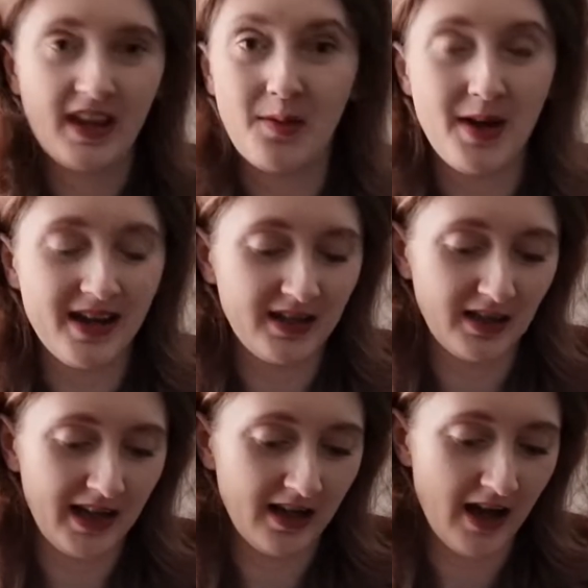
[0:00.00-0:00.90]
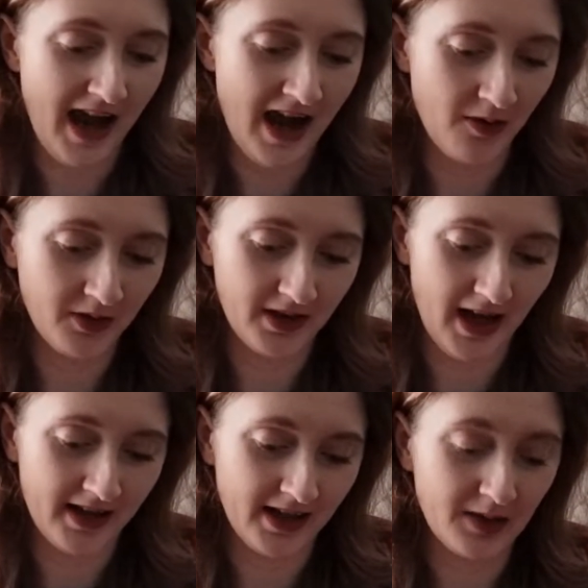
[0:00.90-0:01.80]
their way into like a house,
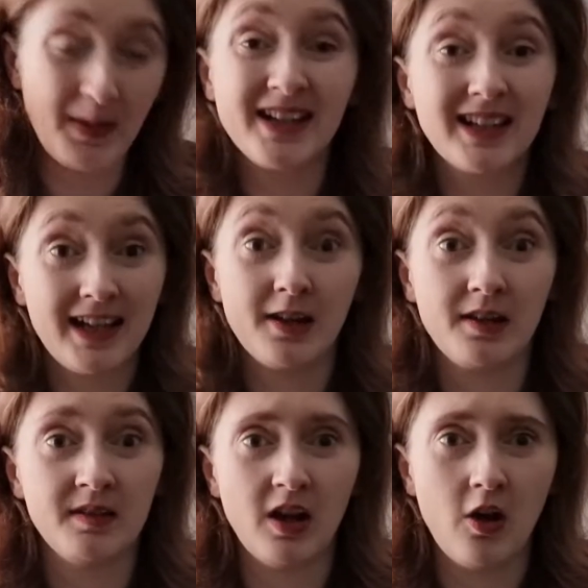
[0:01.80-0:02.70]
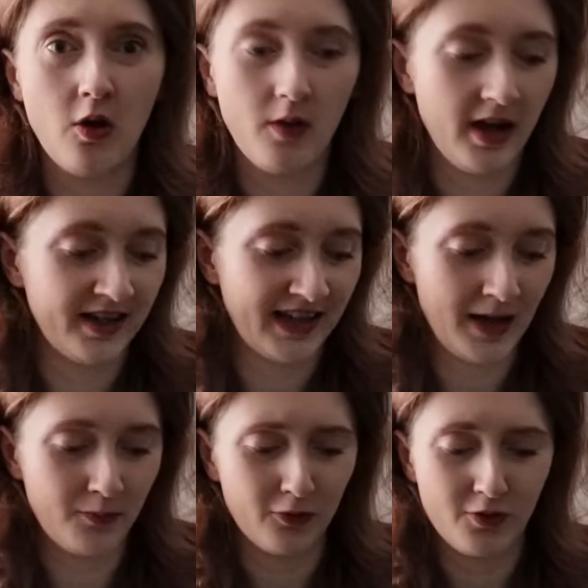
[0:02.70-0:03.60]
and it's basically an
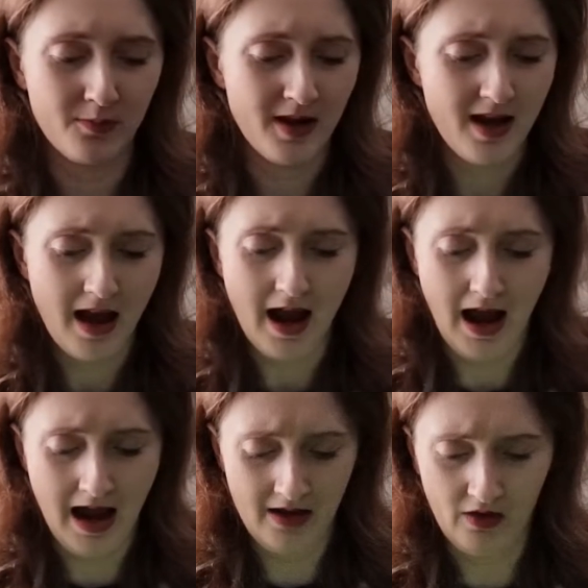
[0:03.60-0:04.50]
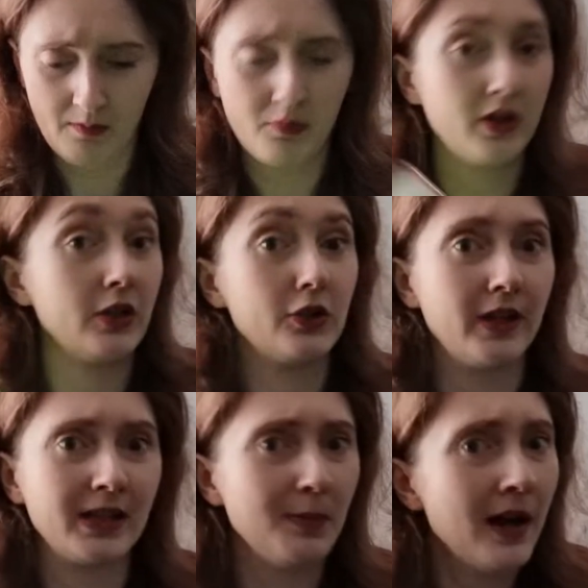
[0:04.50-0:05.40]
escape room, and I'm pretty
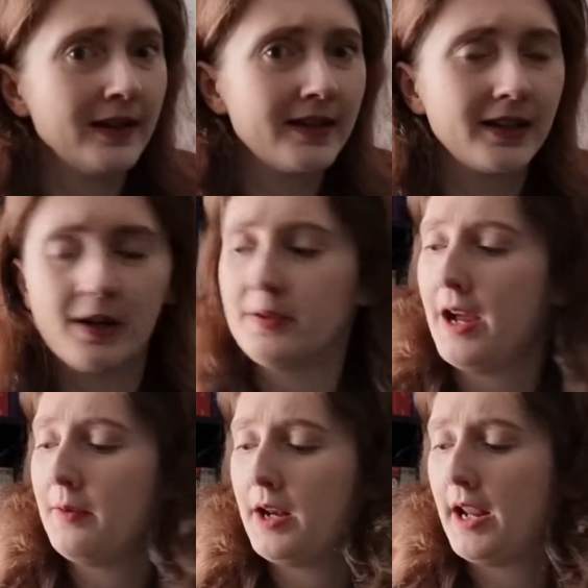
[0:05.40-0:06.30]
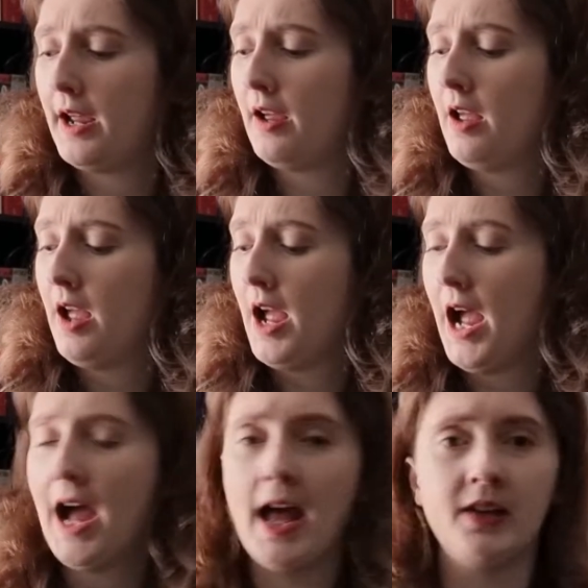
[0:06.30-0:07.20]
sure there's murders that go down in it,
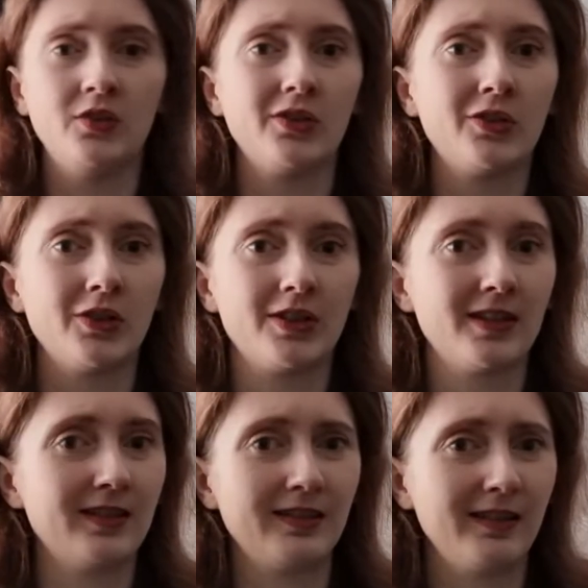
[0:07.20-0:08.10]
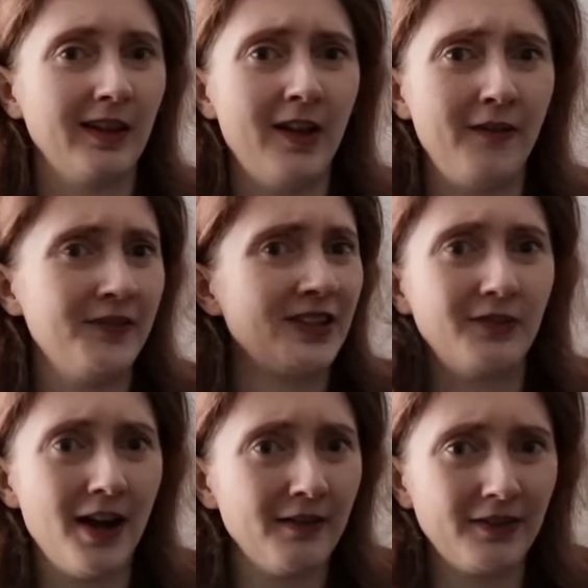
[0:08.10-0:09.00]
and just the
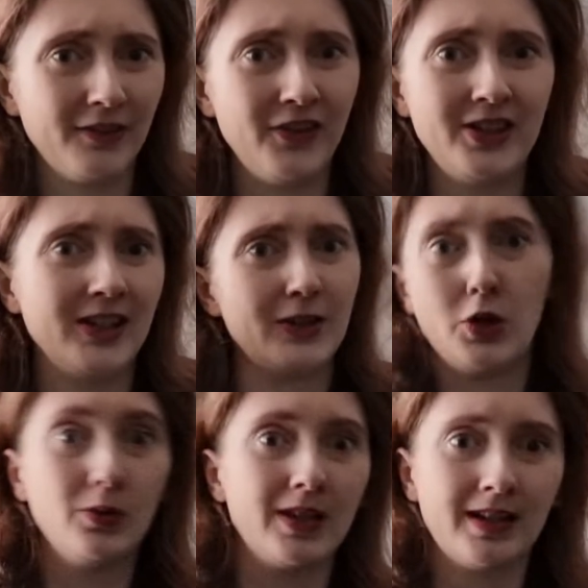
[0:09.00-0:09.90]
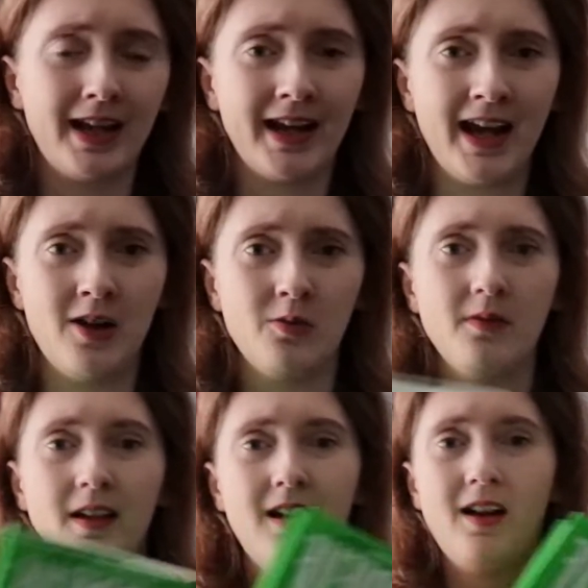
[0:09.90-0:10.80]
survival of the fittest, who's going to get out,